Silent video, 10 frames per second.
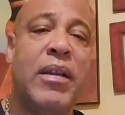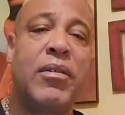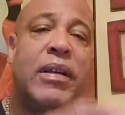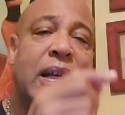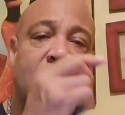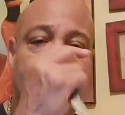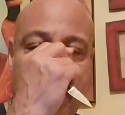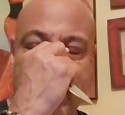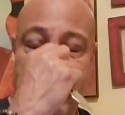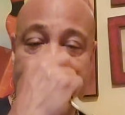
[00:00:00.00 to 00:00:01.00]
You guys who
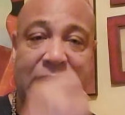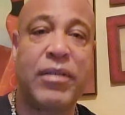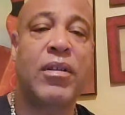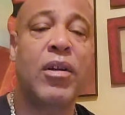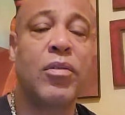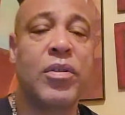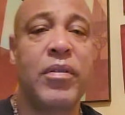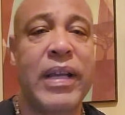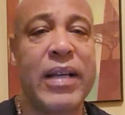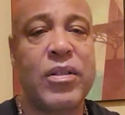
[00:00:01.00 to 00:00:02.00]
live on the East Coast, you
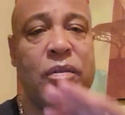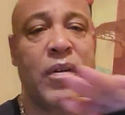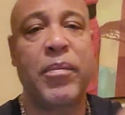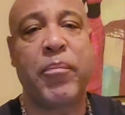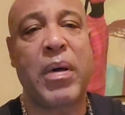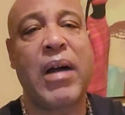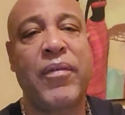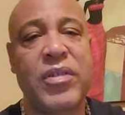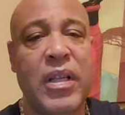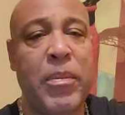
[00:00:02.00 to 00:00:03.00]
guys who are in
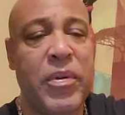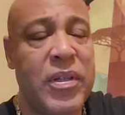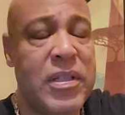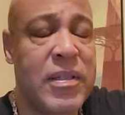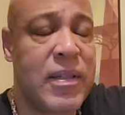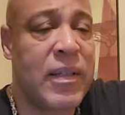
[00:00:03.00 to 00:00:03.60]
impoverished neighborhoods.